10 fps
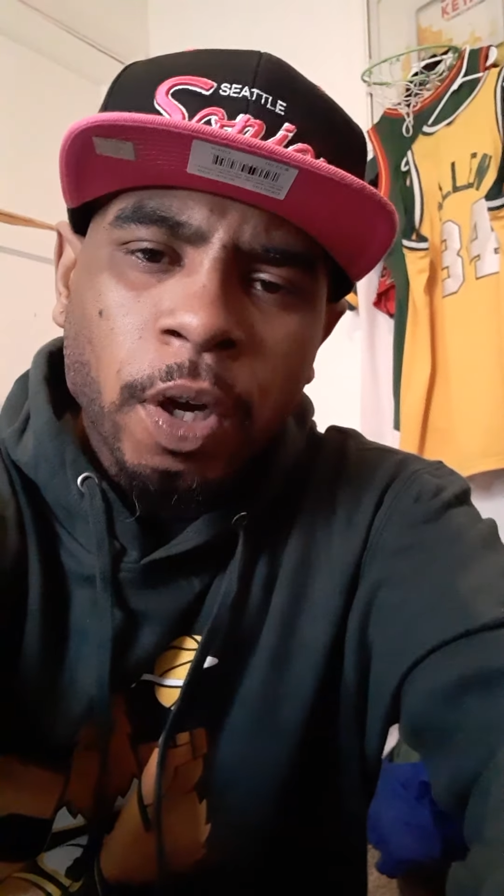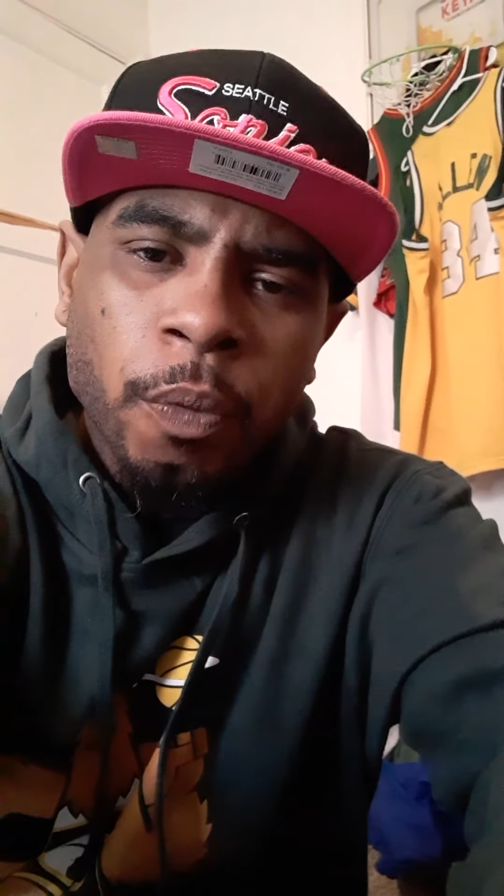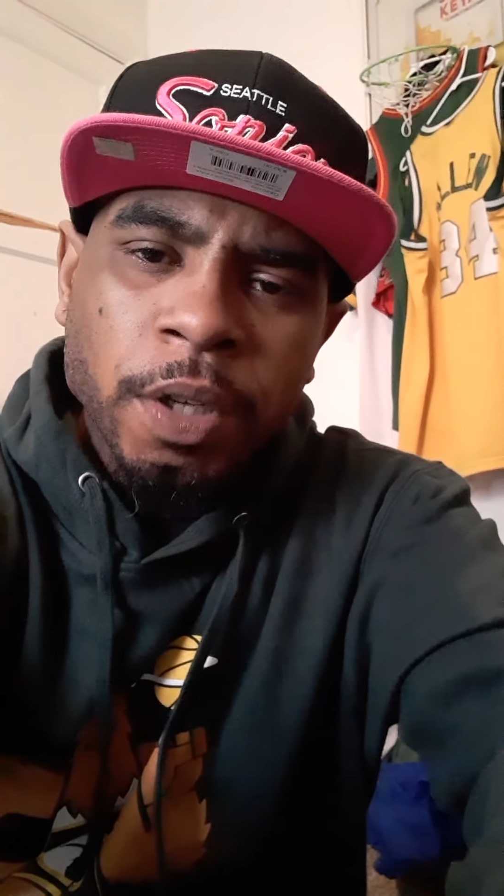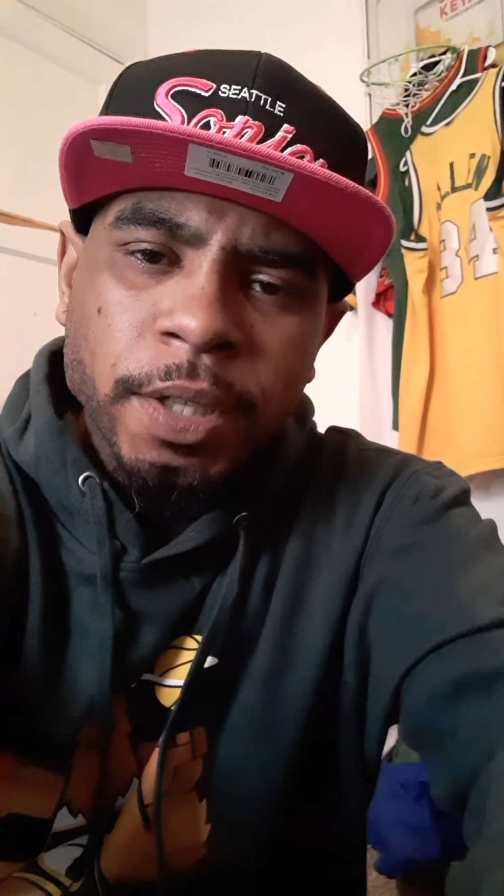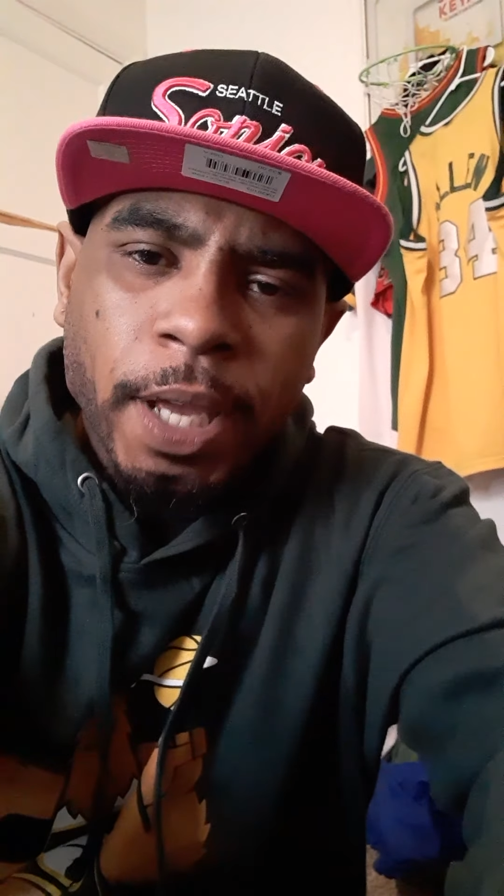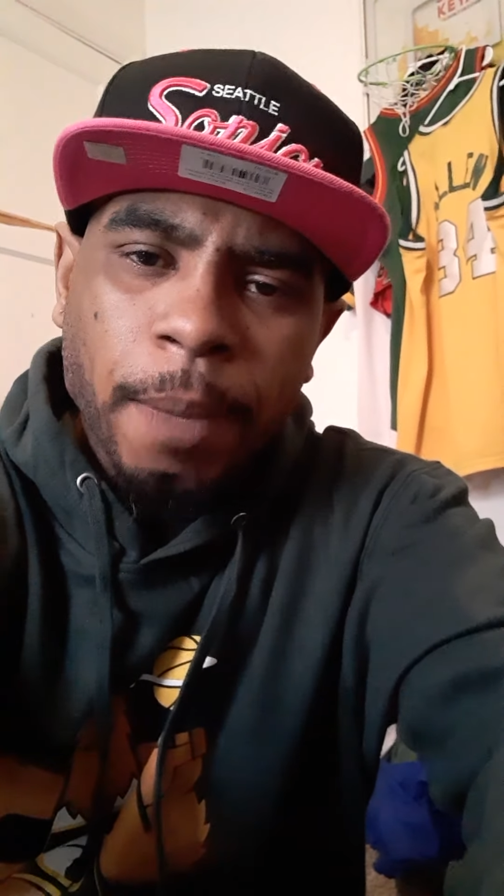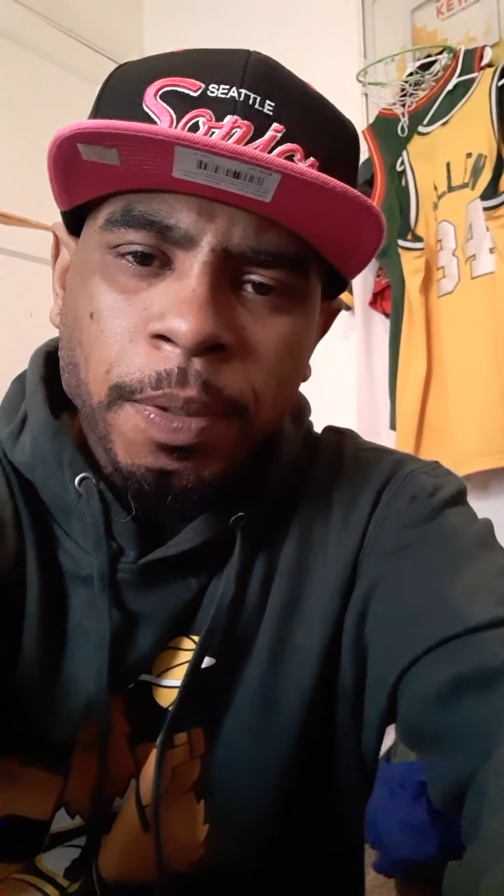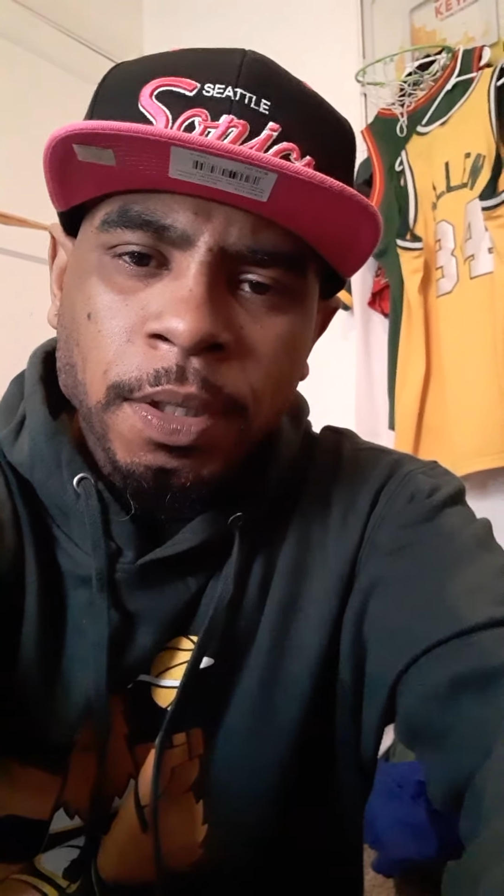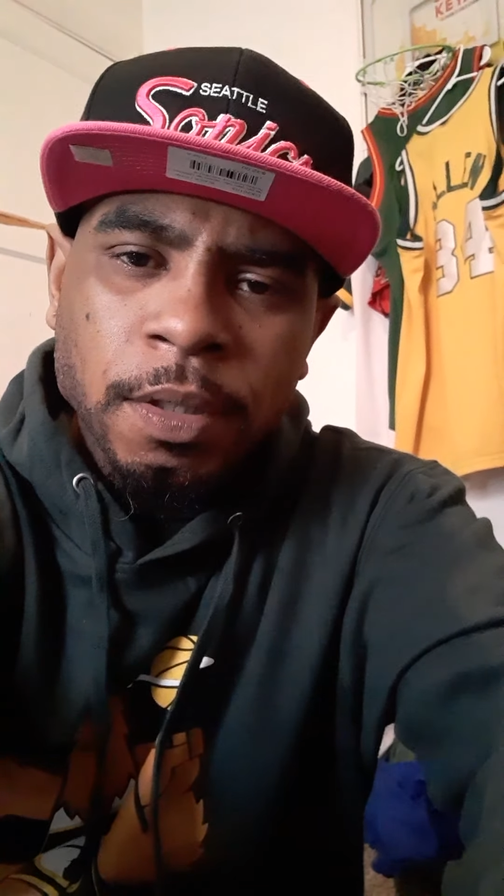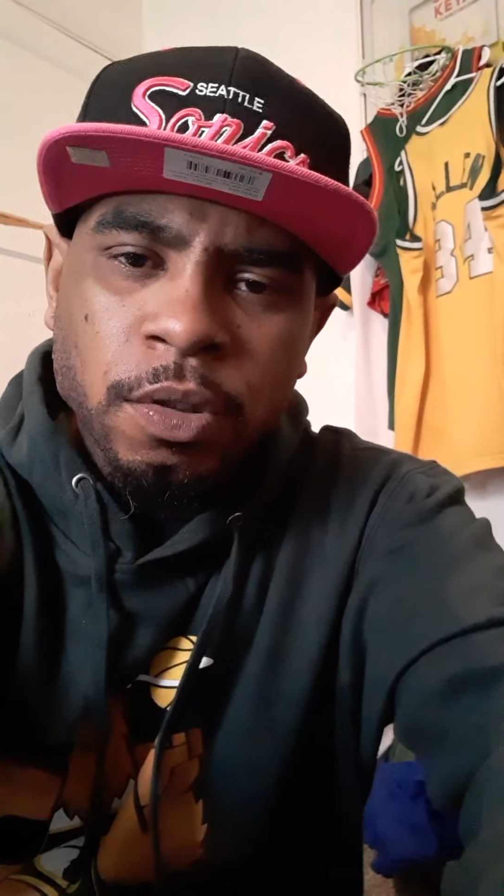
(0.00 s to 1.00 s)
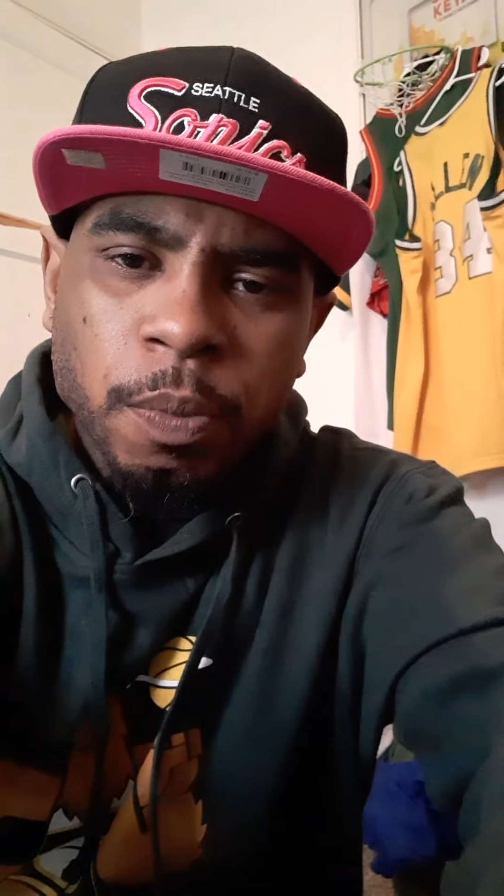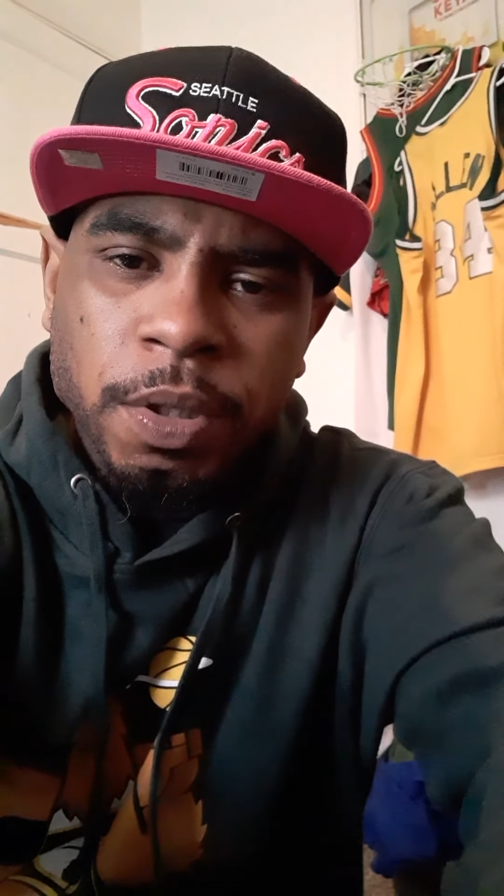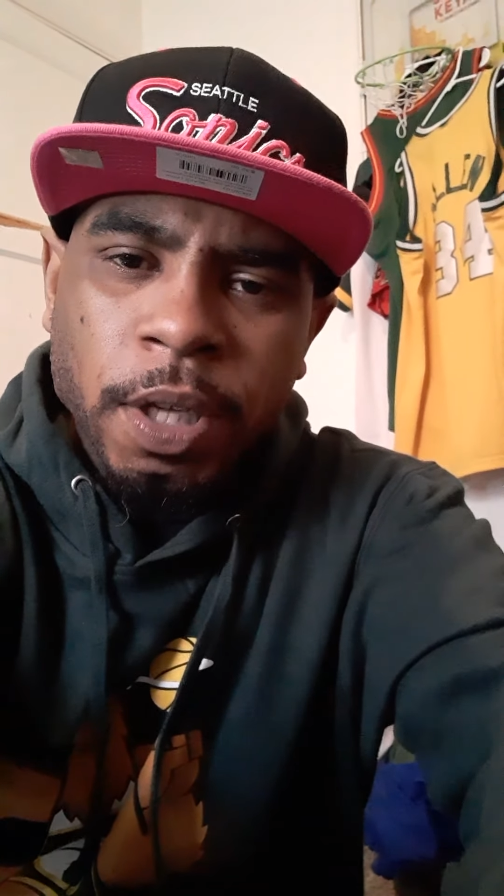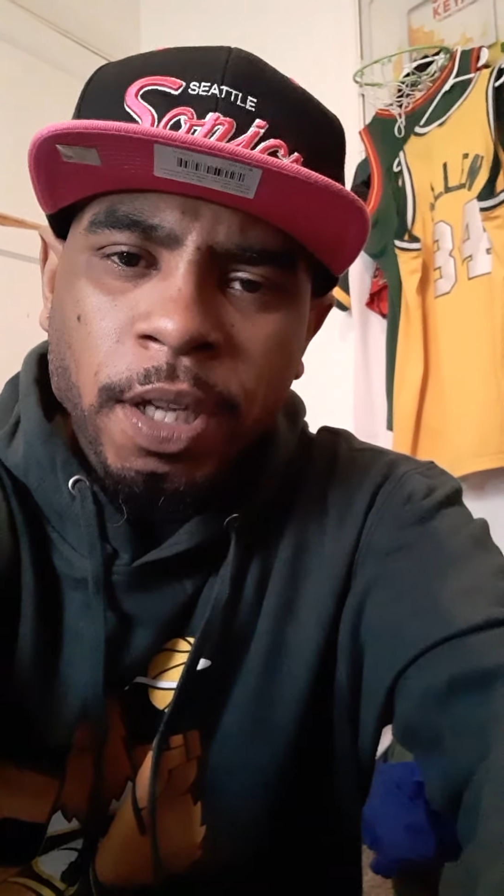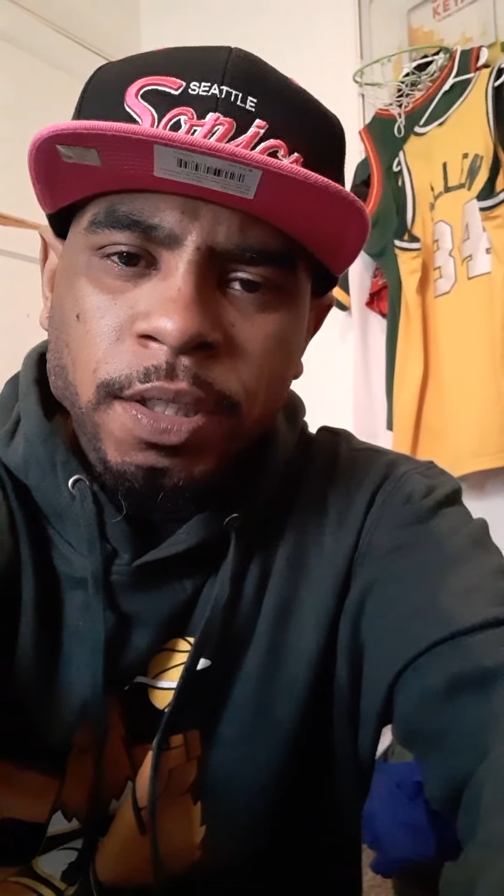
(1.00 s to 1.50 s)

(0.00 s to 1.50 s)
I want to say happy Supersonic